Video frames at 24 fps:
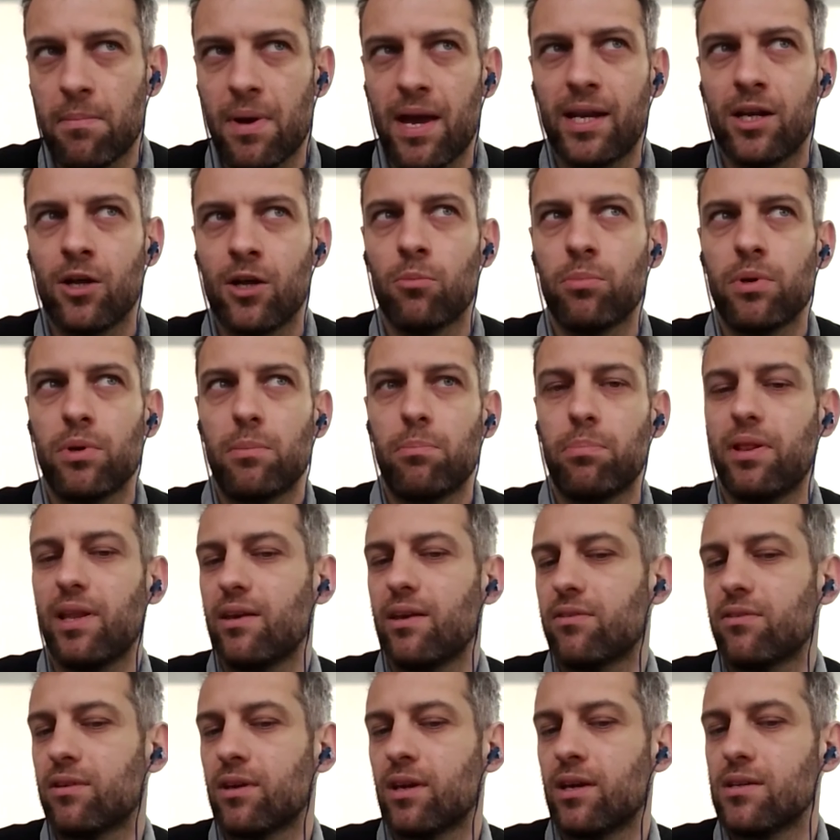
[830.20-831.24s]
but they may not be
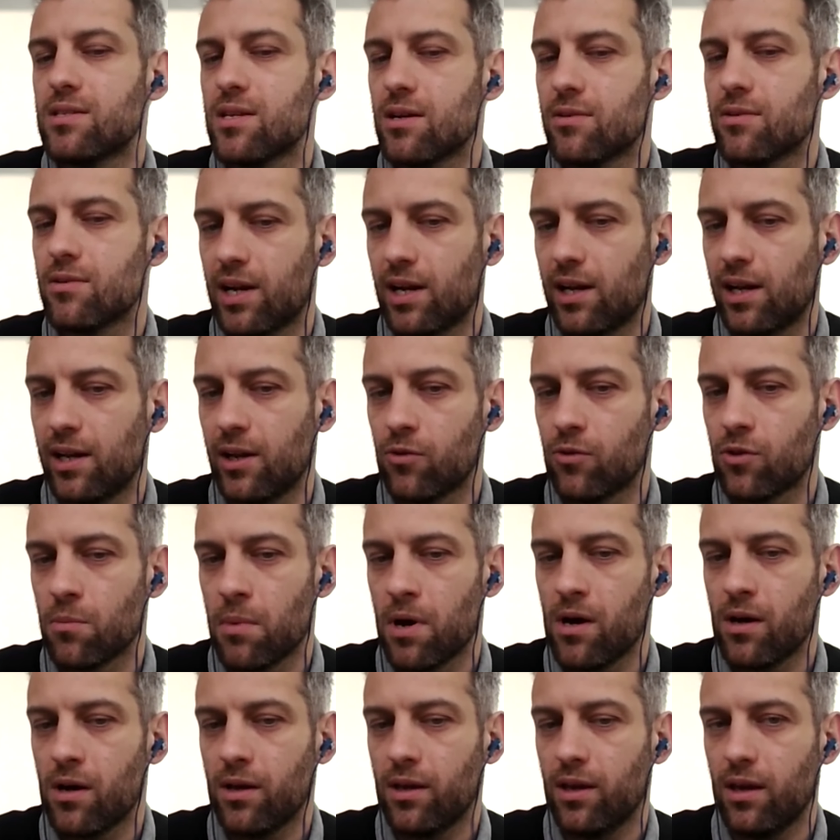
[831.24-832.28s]
placing it directly
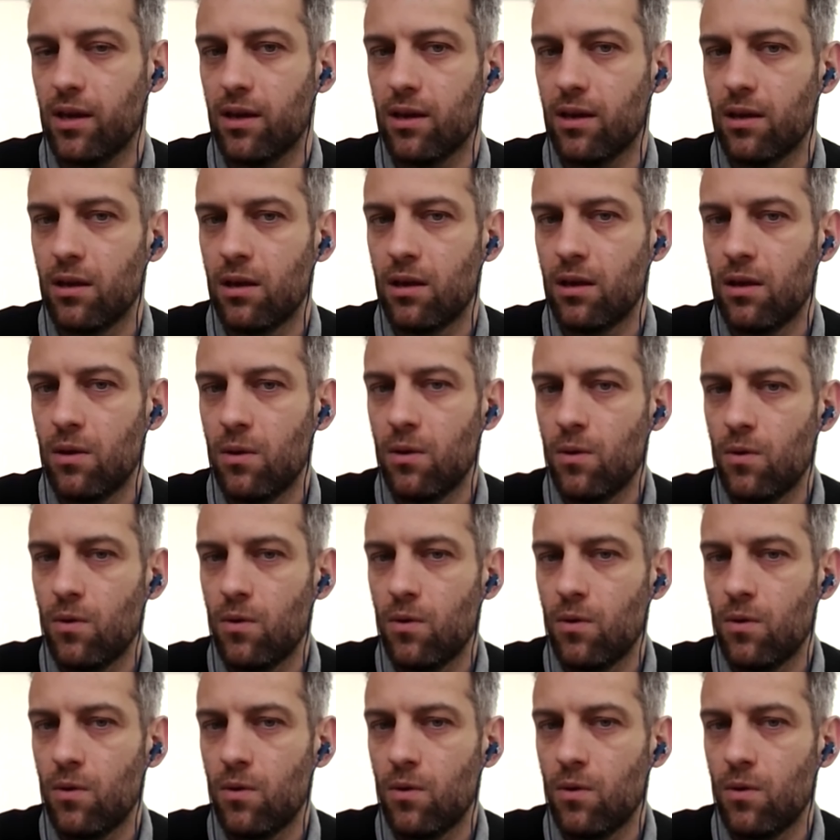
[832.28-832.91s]
on the market.